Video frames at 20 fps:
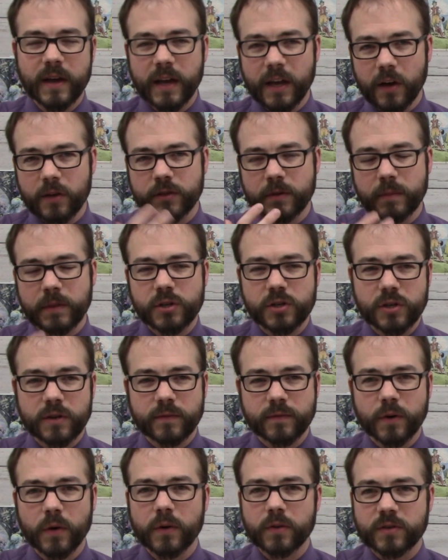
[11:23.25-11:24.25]
He also mentioned a
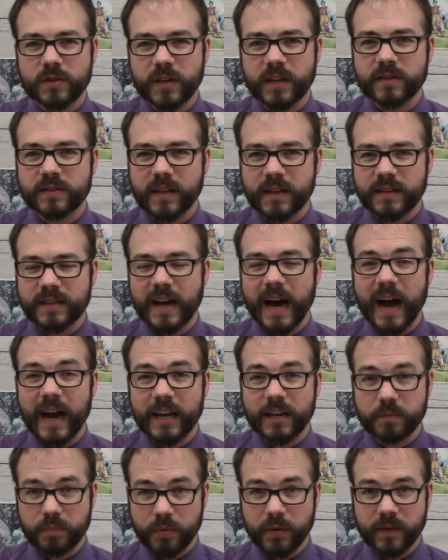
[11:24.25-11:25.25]
few other sons that
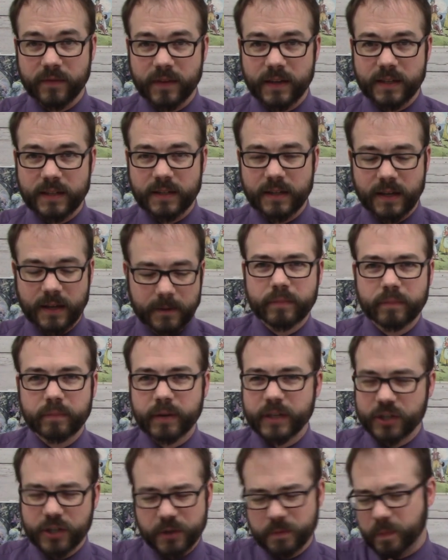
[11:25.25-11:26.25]
died previously.
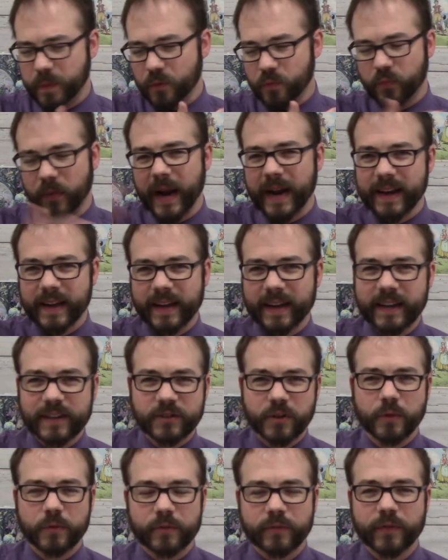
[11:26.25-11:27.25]
But he's just berating his
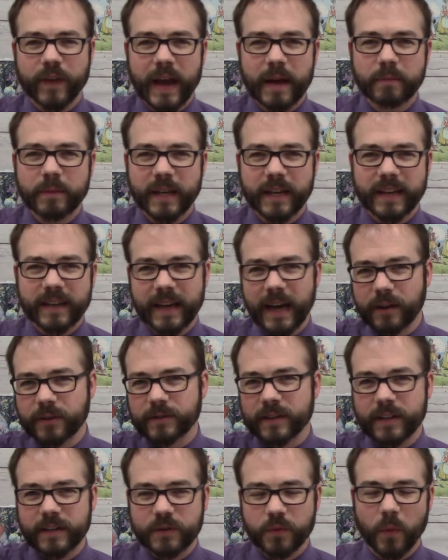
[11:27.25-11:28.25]
own family. He
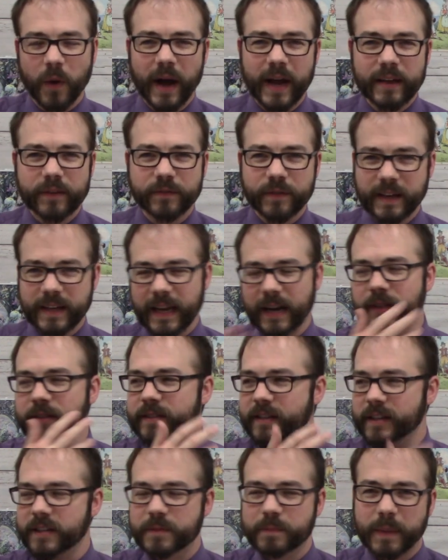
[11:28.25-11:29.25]
yells at his wife, he yells
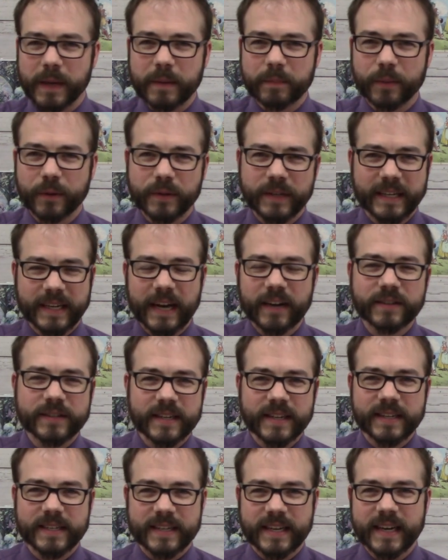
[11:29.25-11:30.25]
at his people, he yells
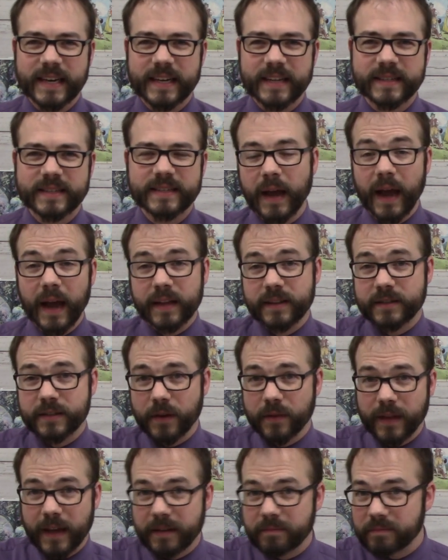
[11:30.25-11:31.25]
at his kids. And
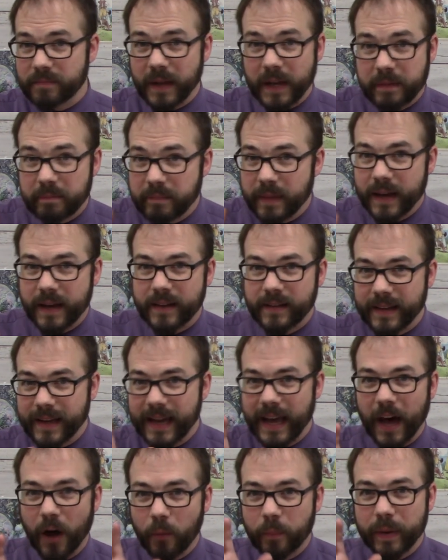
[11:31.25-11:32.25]
so they like meekly
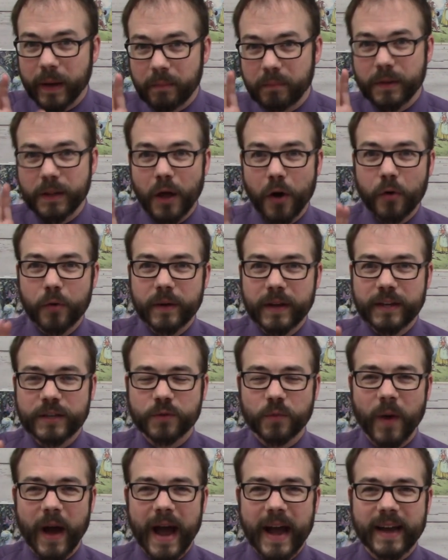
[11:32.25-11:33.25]
help him load his
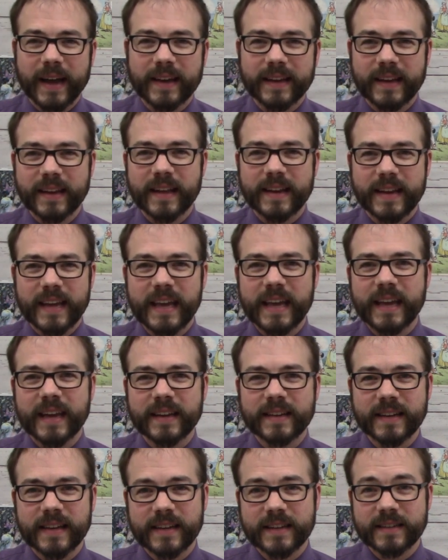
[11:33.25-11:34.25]
wagon and he
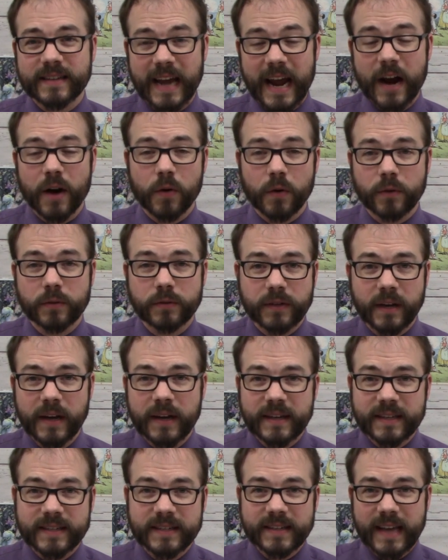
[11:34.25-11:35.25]
and his herald
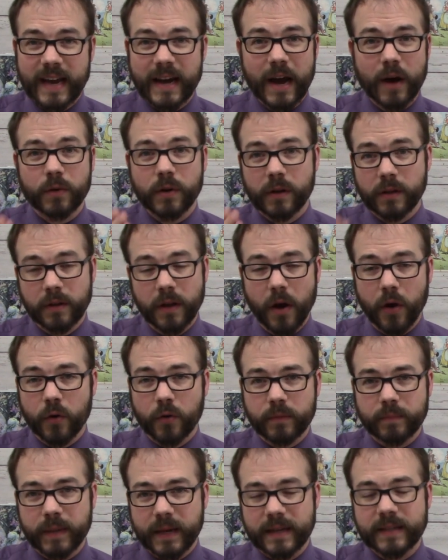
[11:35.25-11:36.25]
set out
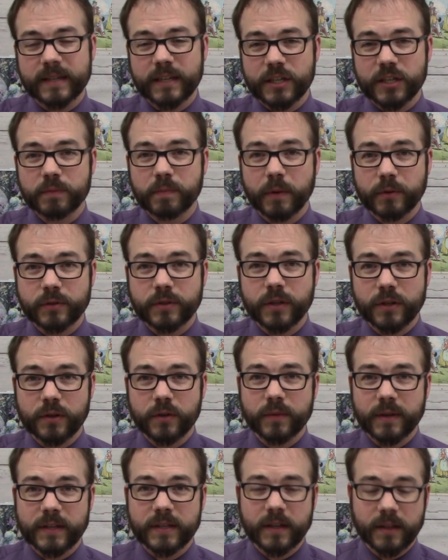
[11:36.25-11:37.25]
alone because he's supposed to do
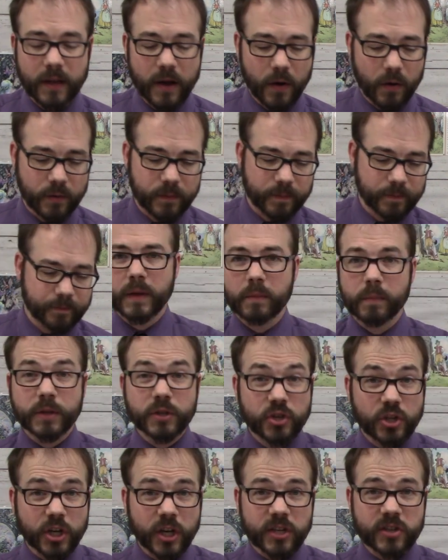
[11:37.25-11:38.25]
this alone.
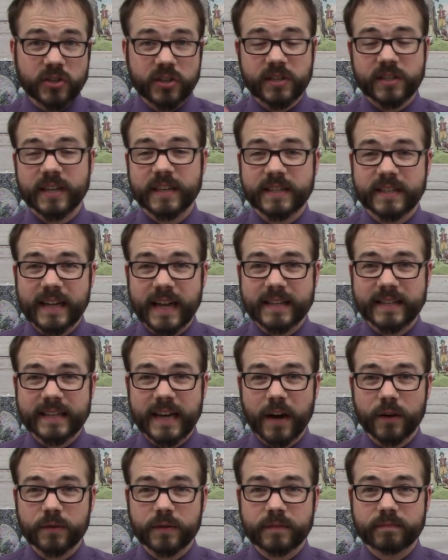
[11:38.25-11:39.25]
But just as he sets
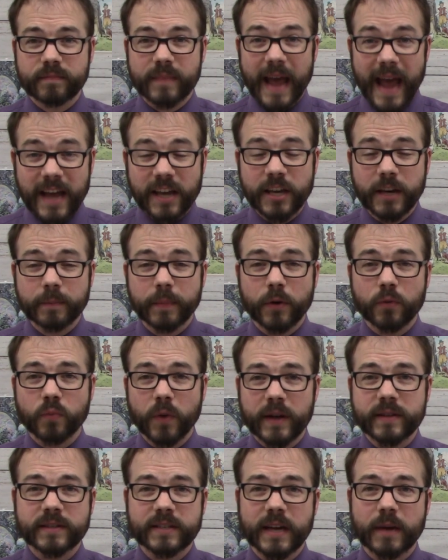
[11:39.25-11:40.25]
out, Hecuba
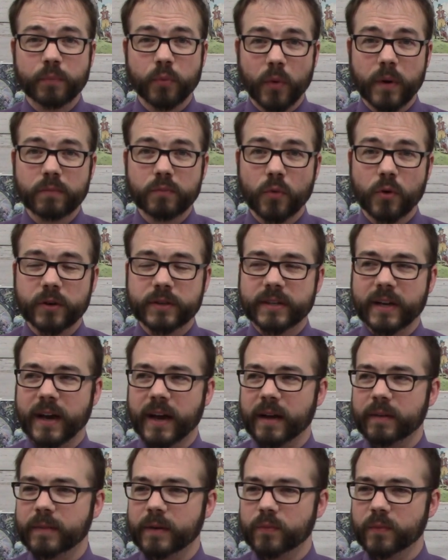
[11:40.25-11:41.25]
runs up one more
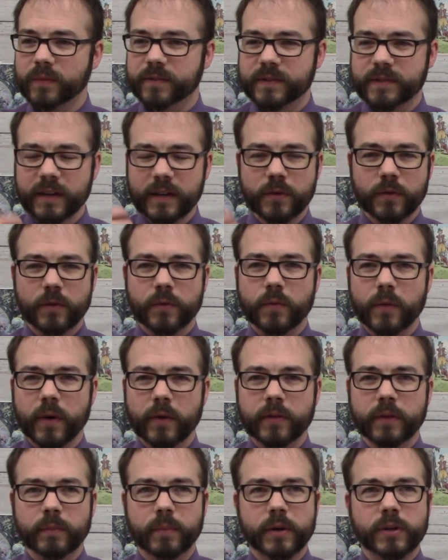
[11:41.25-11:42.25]
time. And we've seen her
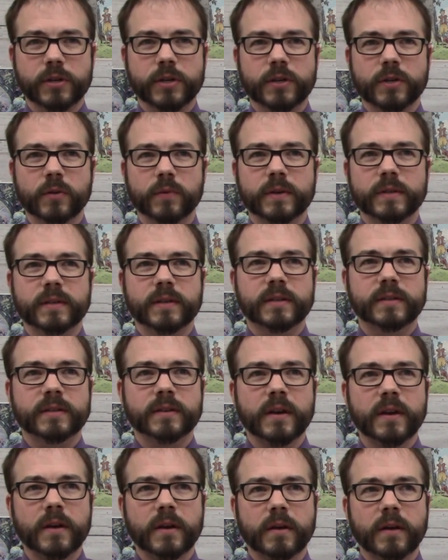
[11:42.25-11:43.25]
throughout the book. She's always this
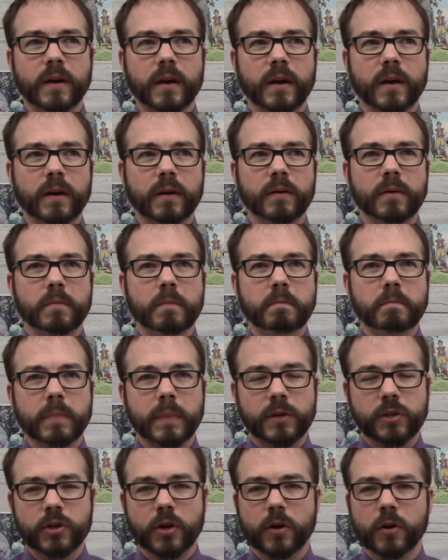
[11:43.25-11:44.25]
uh,
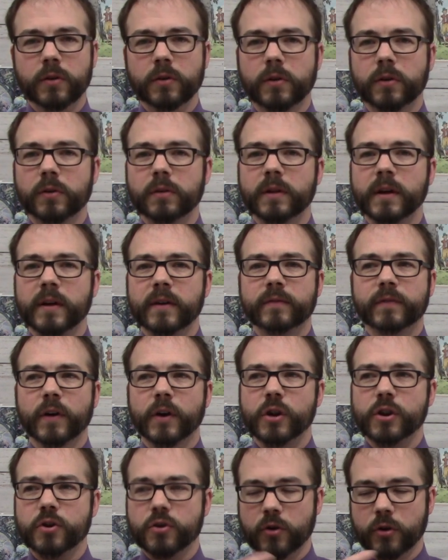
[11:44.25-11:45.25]
maternal,
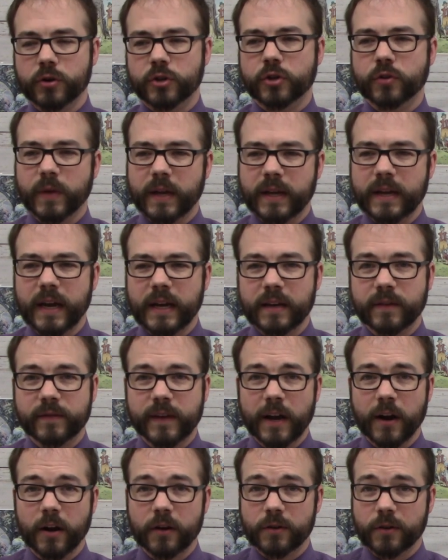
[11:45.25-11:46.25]
very nurturing kind of
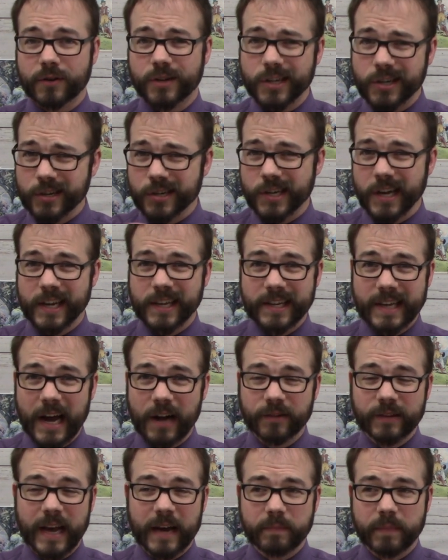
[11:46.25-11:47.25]
character. She just got
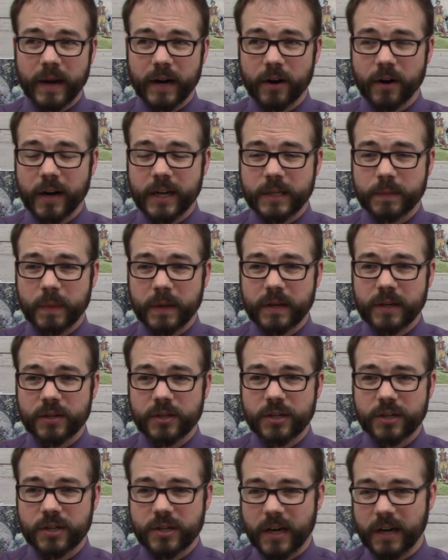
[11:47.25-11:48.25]
yelled at by her husband, and
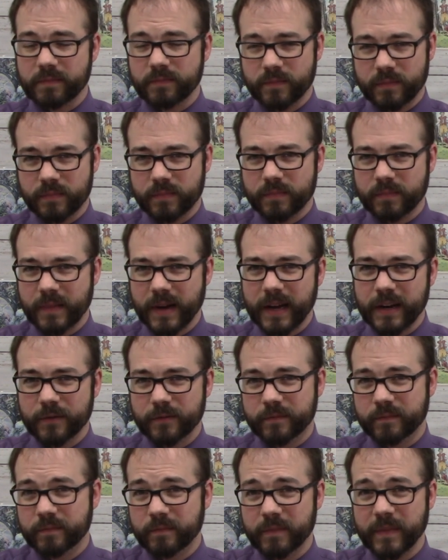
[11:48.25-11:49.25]
she just got kind
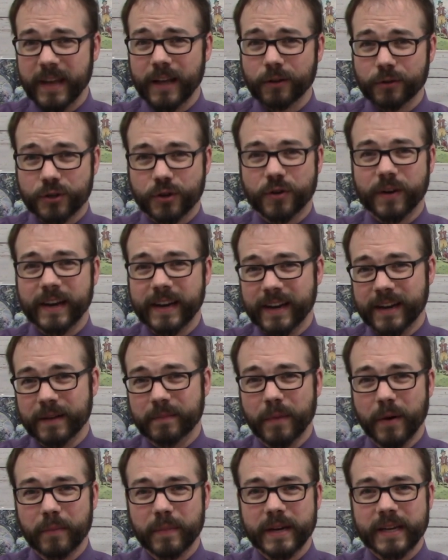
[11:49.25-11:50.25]
of ill treated a
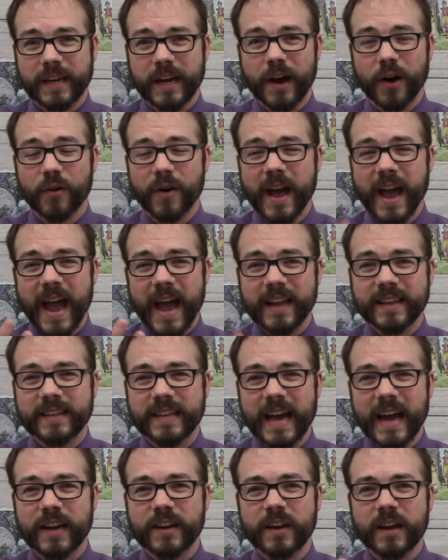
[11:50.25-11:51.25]
moment ago. And
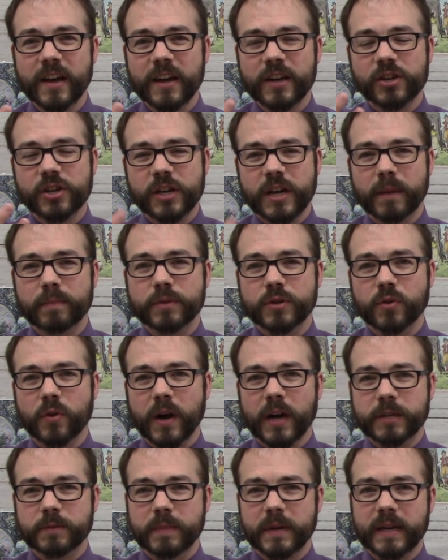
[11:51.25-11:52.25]
yet, she comes to her
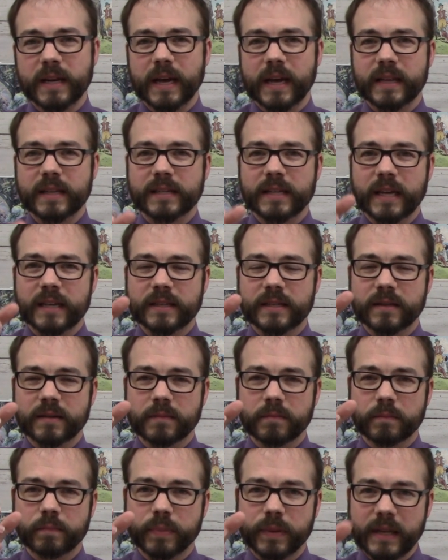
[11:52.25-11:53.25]
husband again and says,
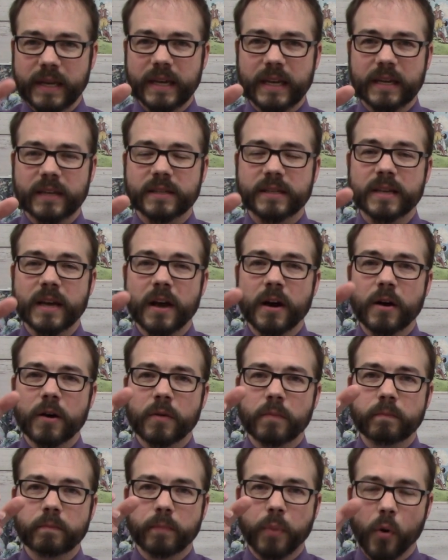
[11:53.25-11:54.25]
Please
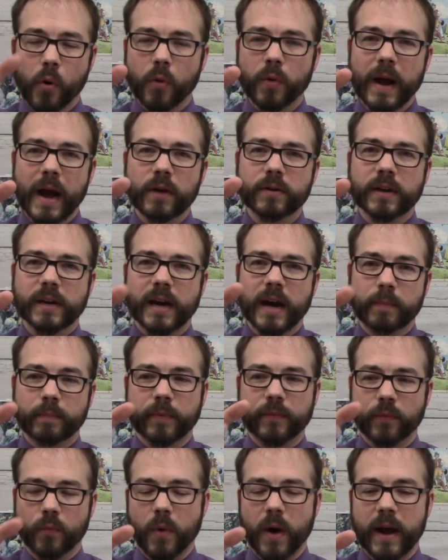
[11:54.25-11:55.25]
pour out a cup
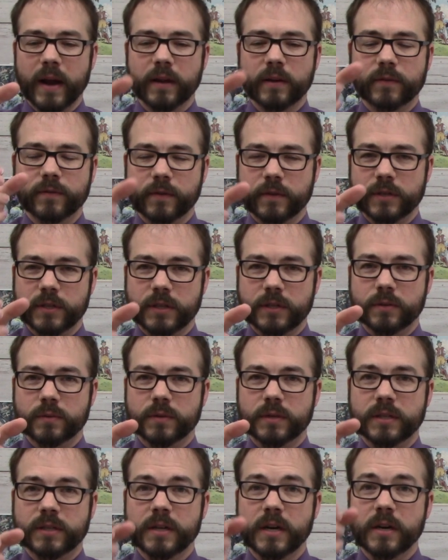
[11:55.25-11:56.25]
of wine for
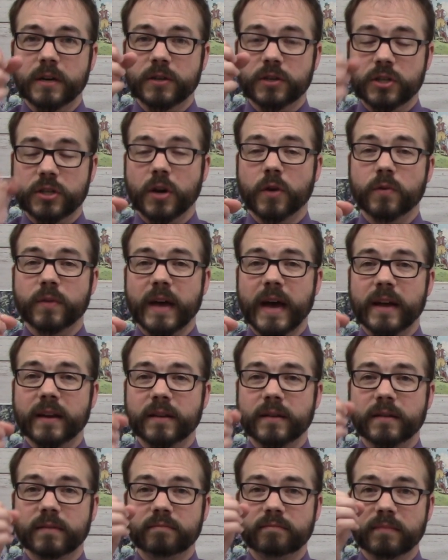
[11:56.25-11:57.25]
Zeus so
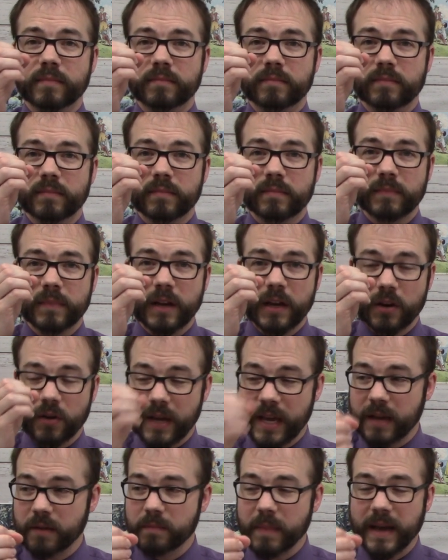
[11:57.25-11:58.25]
that you know,
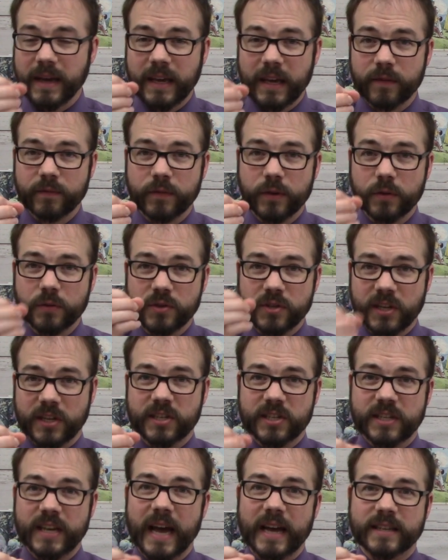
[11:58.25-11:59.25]
he may give you
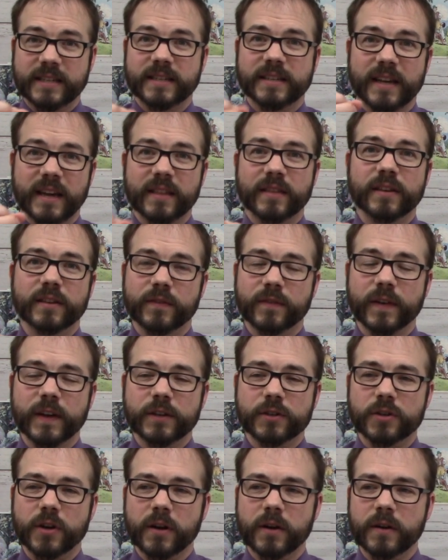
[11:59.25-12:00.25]
success in this
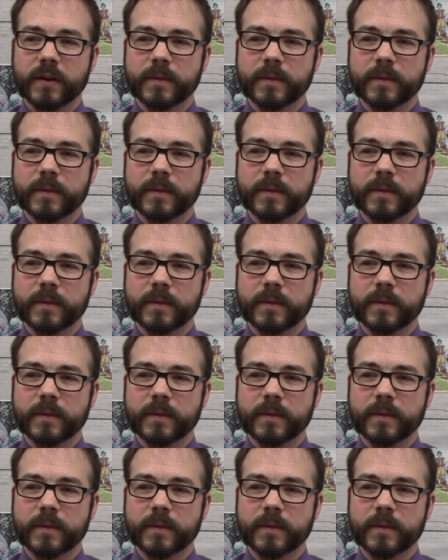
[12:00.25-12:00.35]
venture.